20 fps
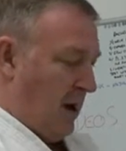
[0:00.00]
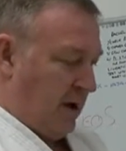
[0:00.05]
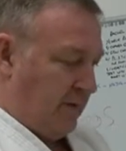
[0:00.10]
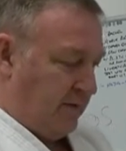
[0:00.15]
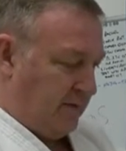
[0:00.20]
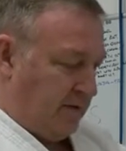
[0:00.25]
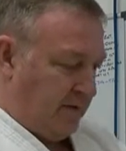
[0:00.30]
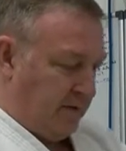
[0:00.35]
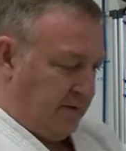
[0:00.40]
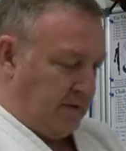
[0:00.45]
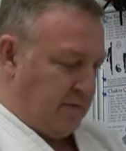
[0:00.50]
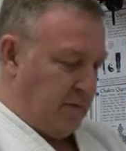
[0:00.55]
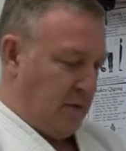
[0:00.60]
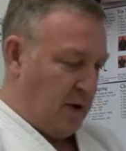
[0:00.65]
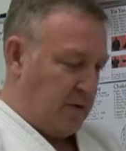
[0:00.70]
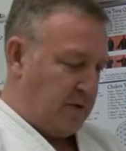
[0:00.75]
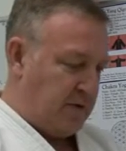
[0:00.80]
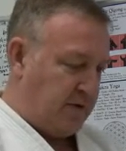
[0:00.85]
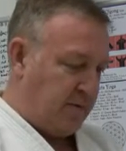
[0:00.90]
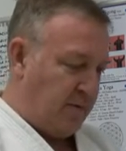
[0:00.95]
I've covered
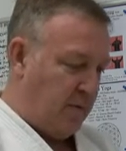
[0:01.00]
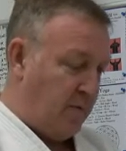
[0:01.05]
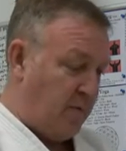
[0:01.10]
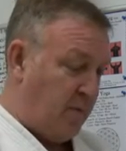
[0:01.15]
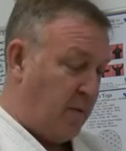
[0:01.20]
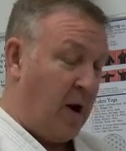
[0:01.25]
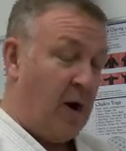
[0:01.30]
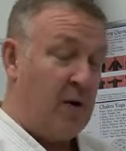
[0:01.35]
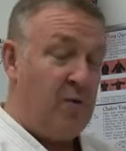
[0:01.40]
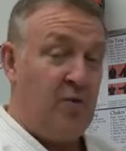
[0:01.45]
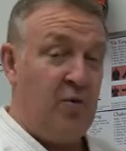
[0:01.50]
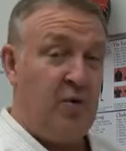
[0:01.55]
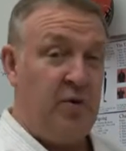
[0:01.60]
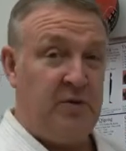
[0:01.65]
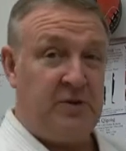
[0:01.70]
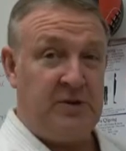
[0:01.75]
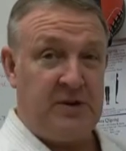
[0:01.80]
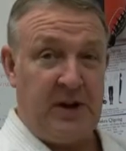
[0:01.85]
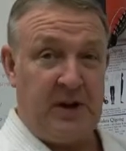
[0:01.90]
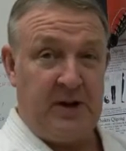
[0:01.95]
most of them by
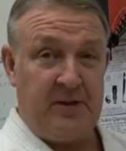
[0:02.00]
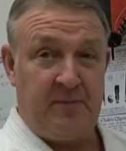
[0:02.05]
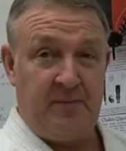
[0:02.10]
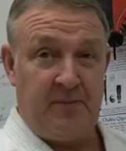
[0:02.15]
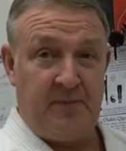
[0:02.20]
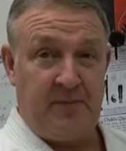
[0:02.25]
rooting.